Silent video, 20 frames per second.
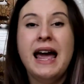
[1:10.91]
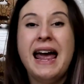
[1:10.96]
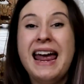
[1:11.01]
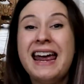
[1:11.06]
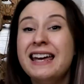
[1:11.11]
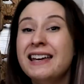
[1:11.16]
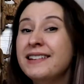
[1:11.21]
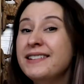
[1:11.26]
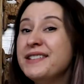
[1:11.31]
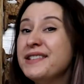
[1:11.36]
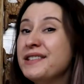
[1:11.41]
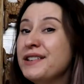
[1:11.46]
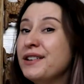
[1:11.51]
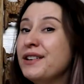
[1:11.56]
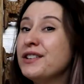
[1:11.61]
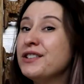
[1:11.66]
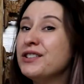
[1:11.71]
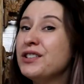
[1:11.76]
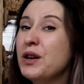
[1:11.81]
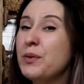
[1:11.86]
And there
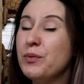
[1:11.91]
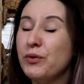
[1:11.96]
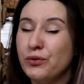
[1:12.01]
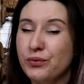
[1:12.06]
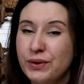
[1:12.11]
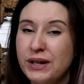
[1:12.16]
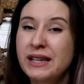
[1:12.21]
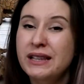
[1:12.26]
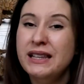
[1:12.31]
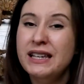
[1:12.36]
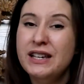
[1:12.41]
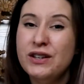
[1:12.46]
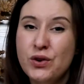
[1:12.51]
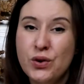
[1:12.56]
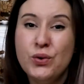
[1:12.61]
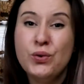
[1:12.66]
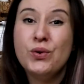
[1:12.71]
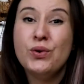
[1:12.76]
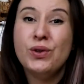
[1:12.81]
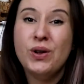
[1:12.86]
are some really
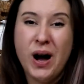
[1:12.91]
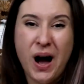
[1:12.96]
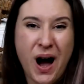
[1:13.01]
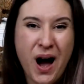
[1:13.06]
cool